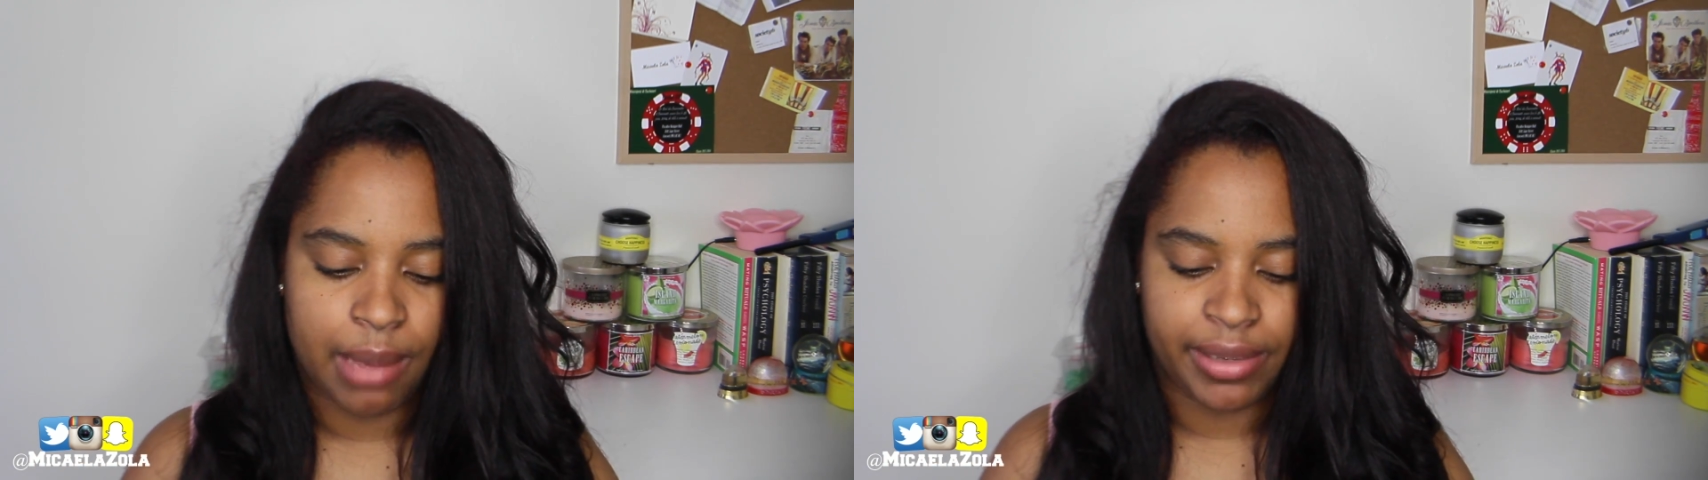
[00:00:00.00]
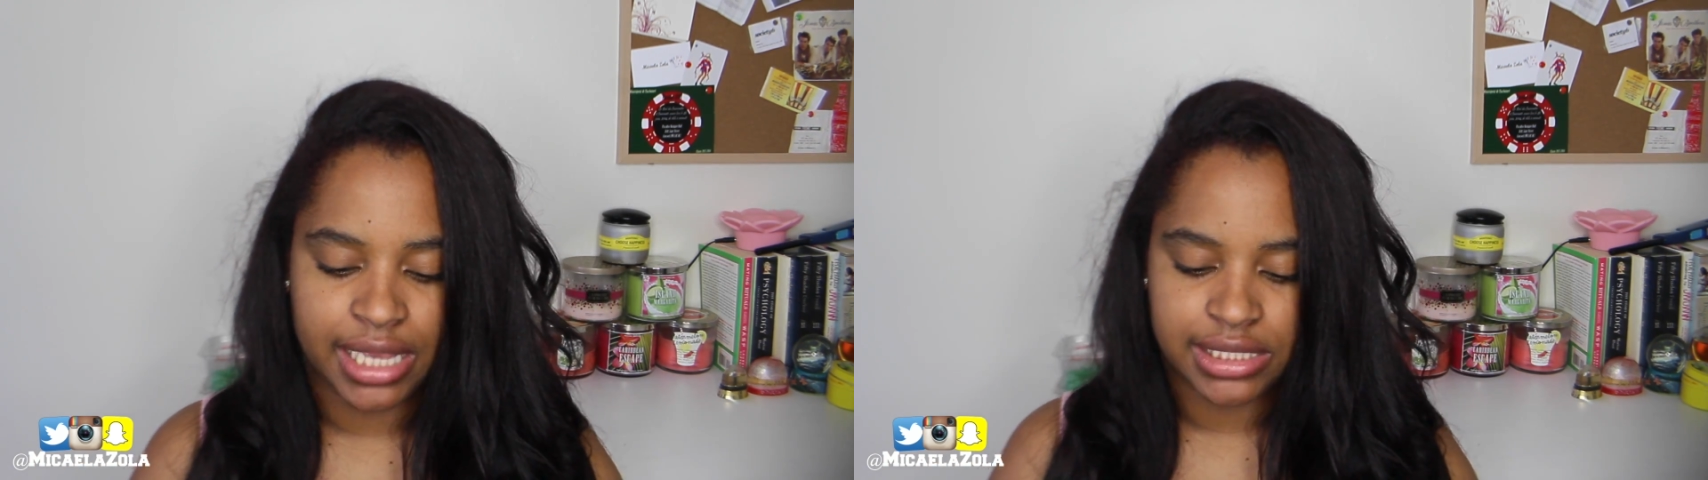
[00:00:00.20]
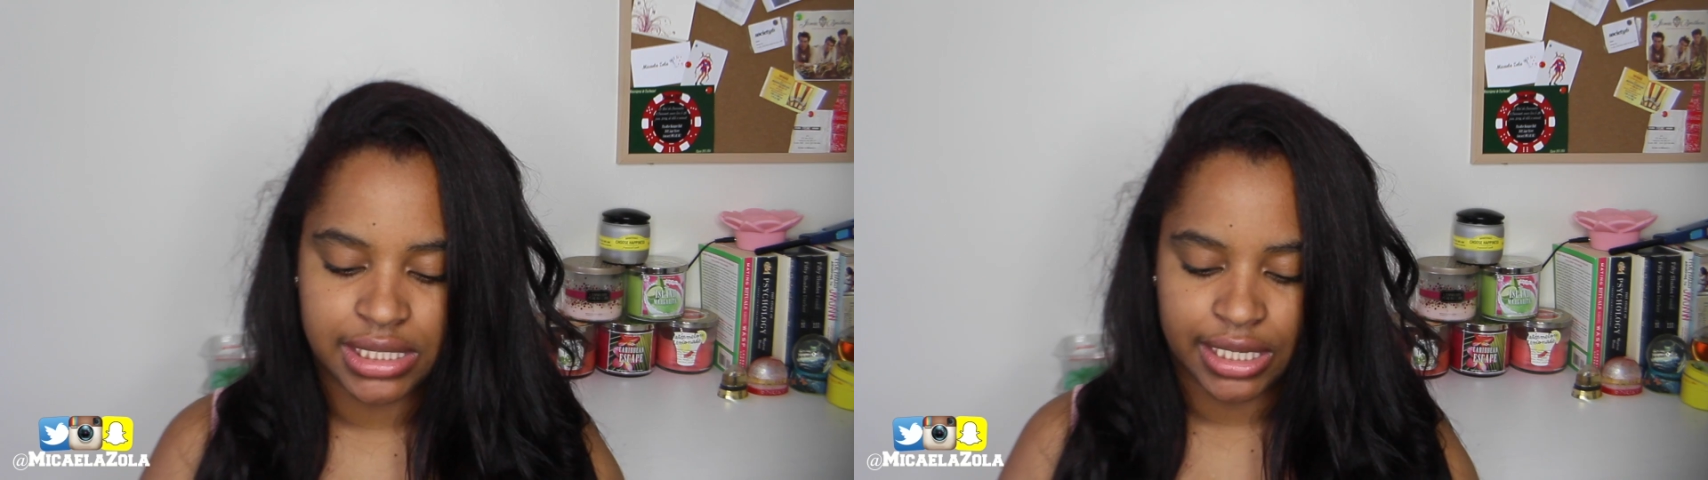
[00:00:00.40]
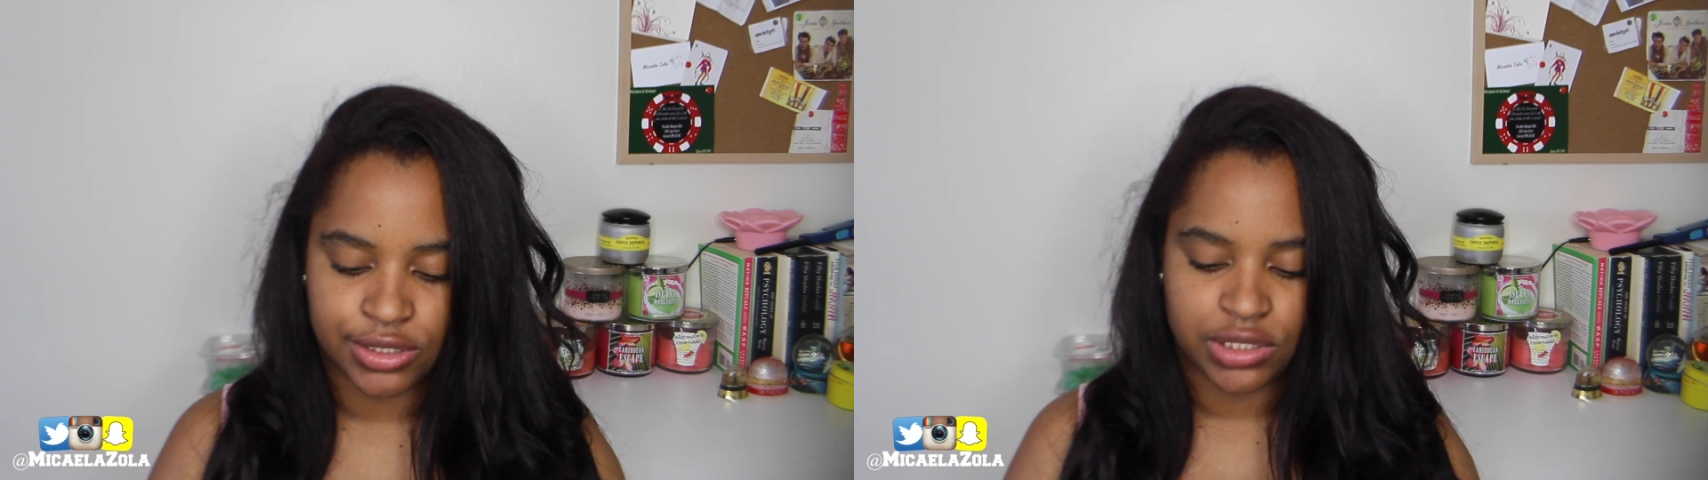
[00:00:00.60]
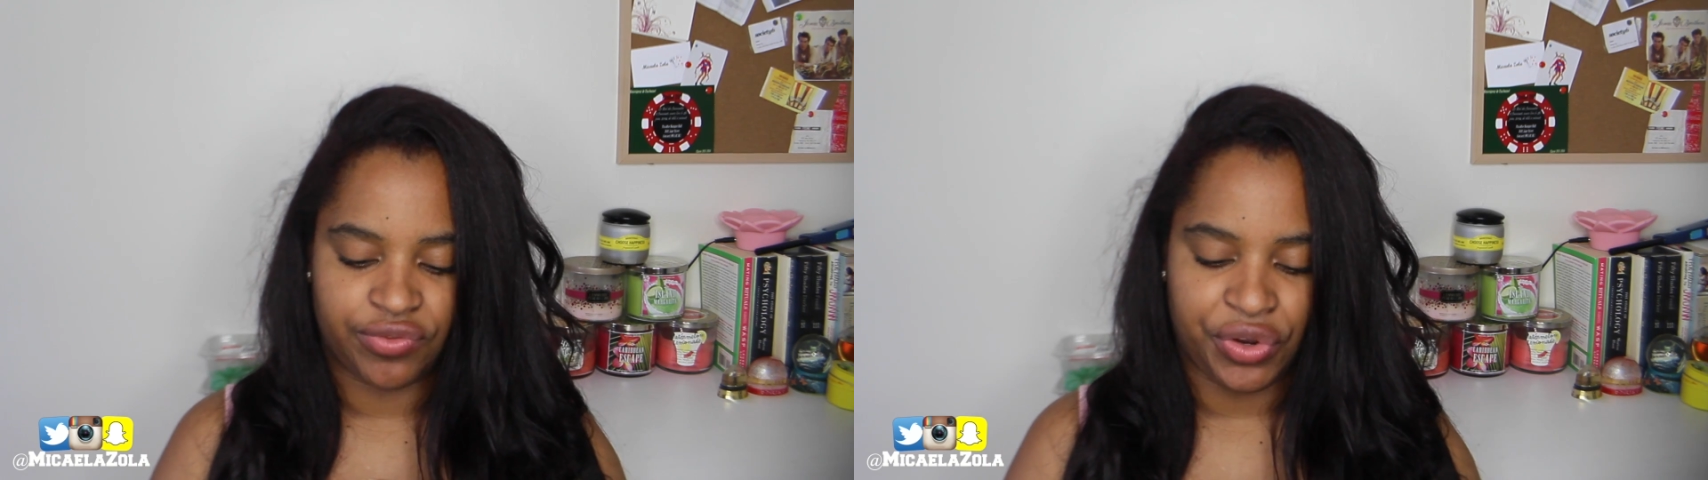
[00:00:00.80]
I'm guessing
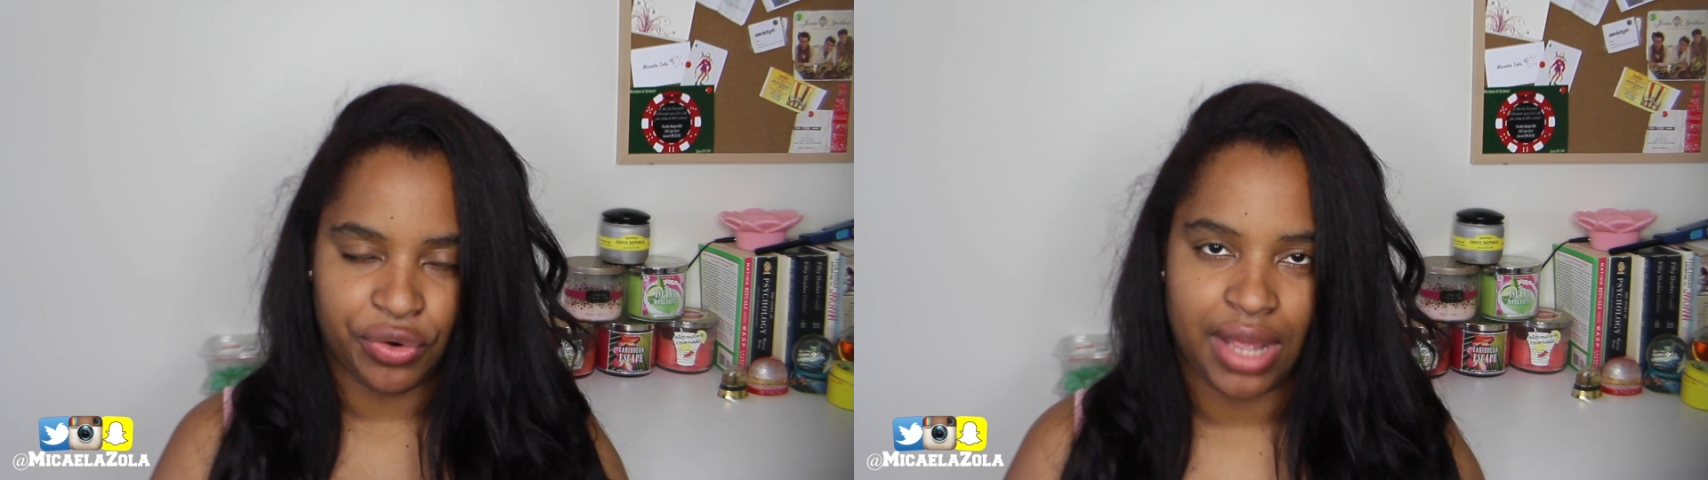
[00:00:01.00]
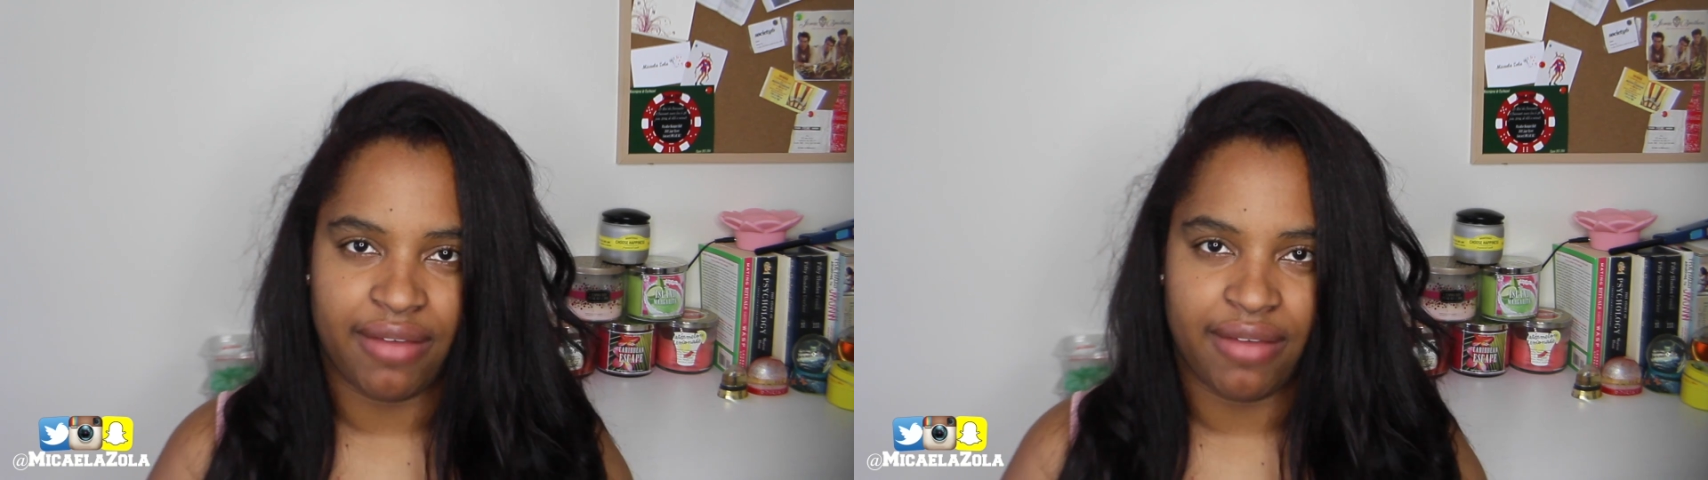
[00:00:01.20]
it's just for you to